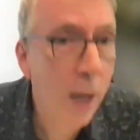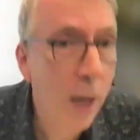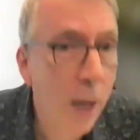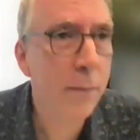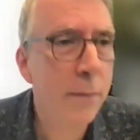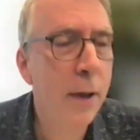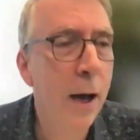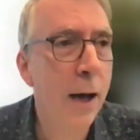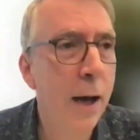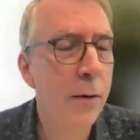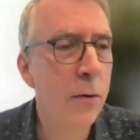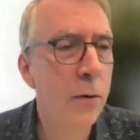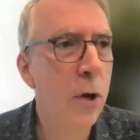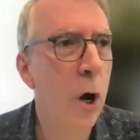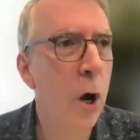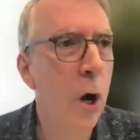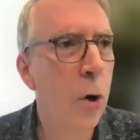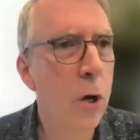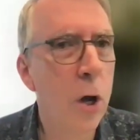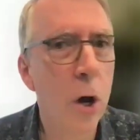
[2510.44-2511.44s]
not not
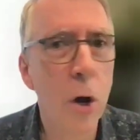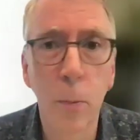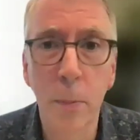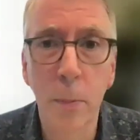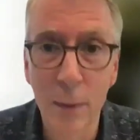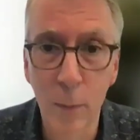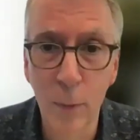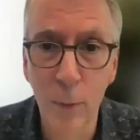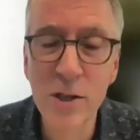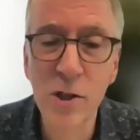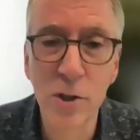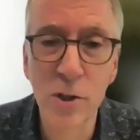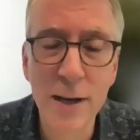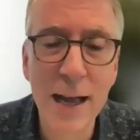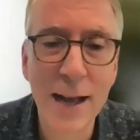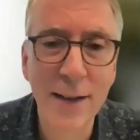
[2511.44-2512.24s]
no no, but we should